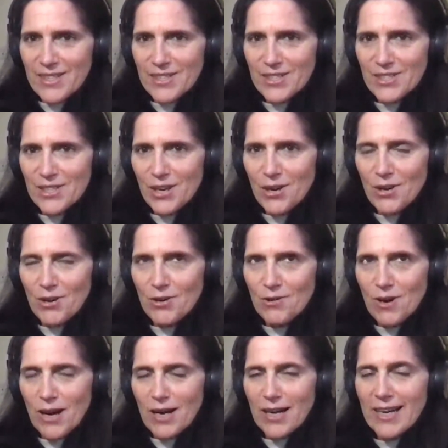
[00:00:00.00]

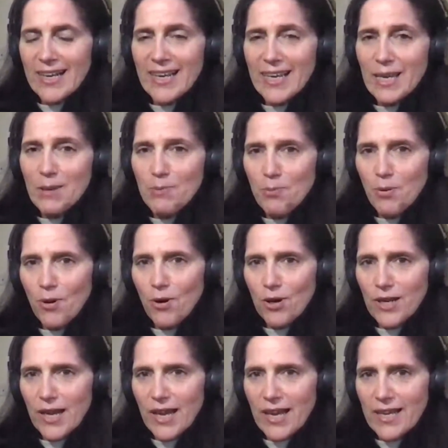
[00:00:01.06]
So a key
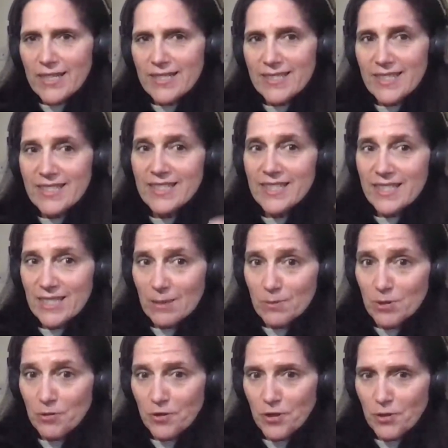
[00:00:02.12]
part is the
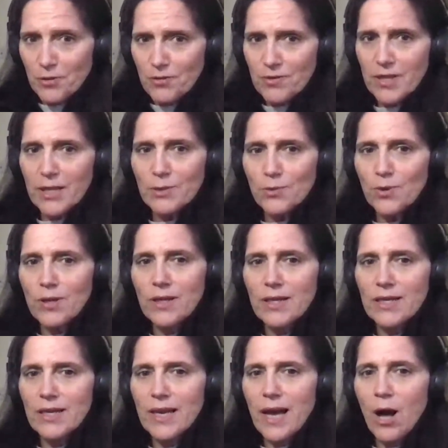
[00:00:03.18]
systems view that
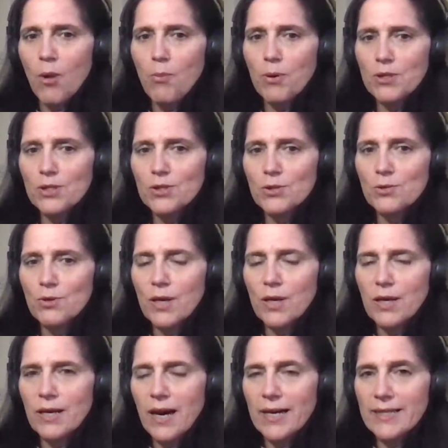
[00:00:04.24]
will help us to
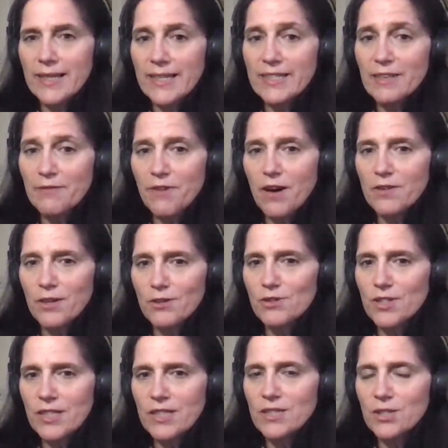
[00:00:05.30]
identify
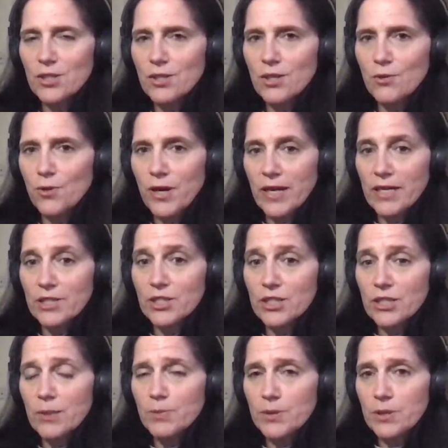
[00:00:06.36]
those internal
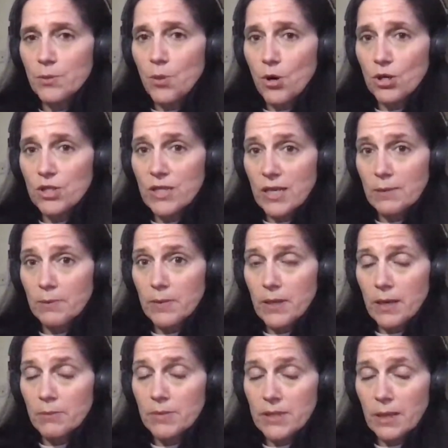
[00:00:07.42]
relationships among
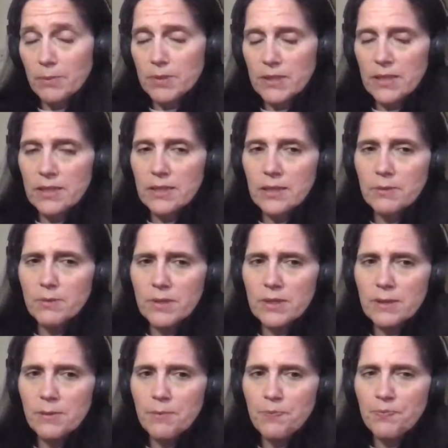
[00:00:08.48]

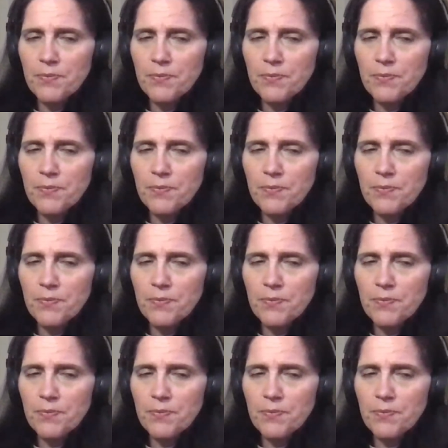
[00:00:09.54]
subsystems.